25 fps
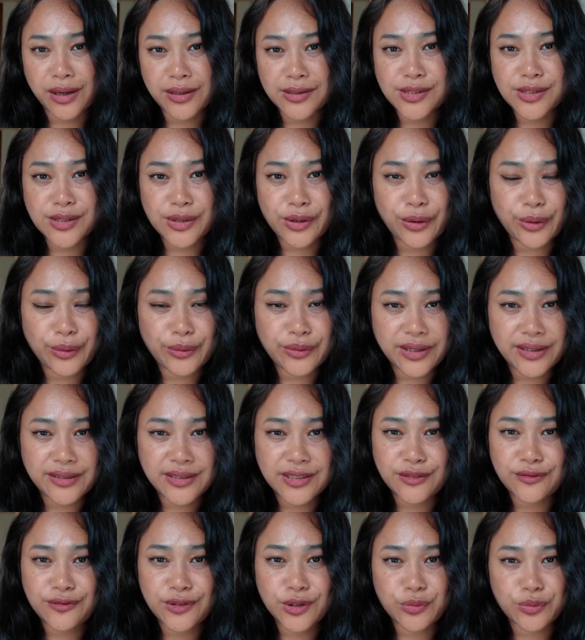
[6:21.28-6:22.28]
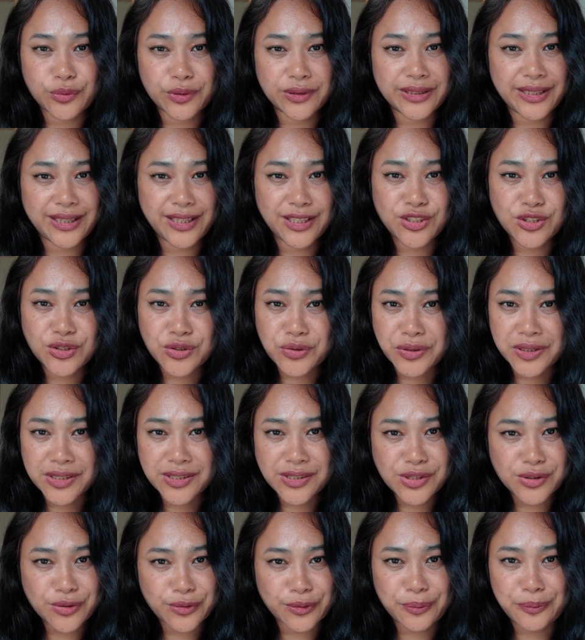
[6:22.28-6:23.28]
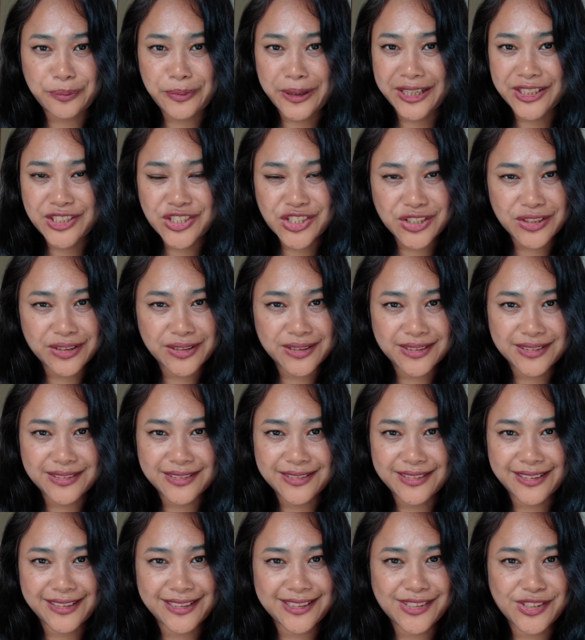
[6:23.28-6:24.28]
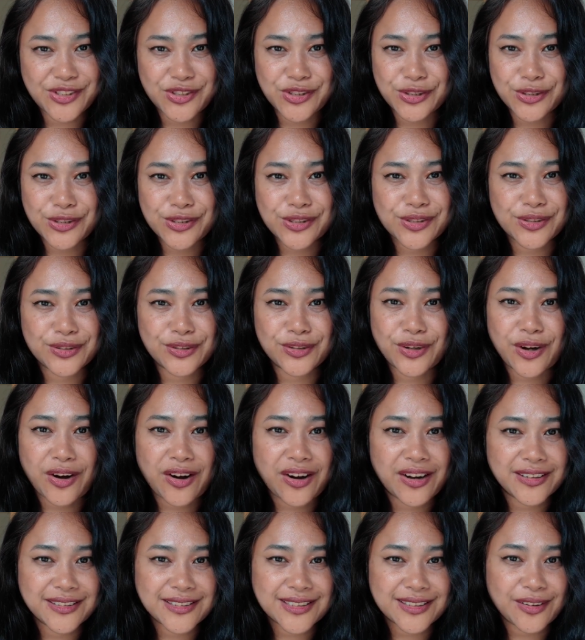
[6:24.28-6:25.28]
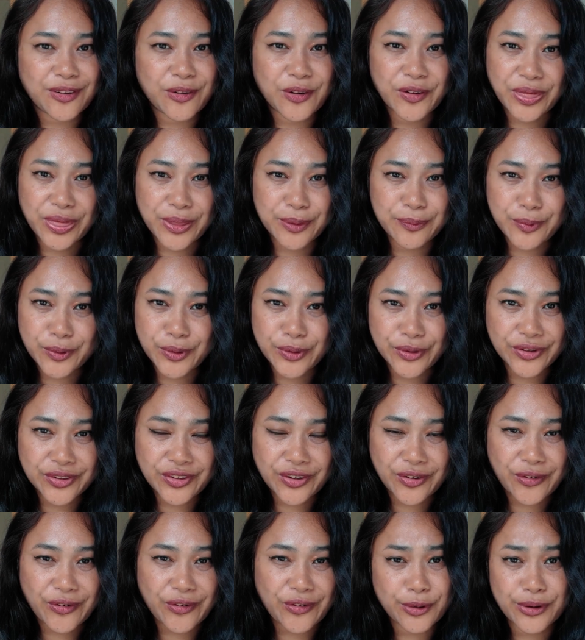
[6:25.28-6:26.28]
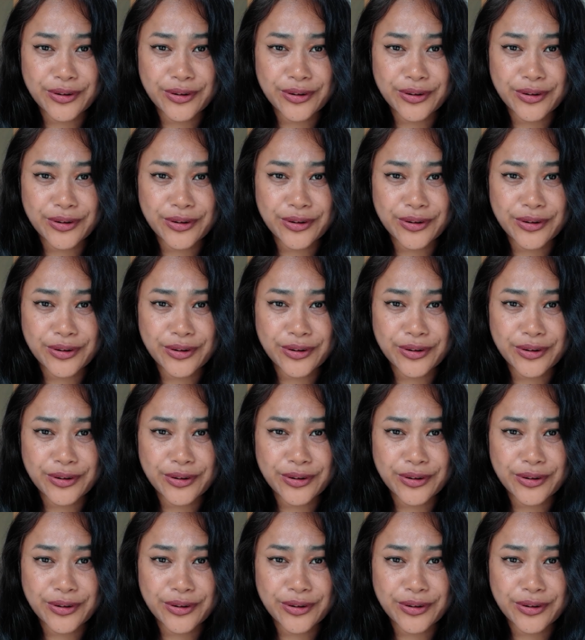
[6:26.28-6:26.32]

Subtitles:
one's own individual interests or passion is just not on the book,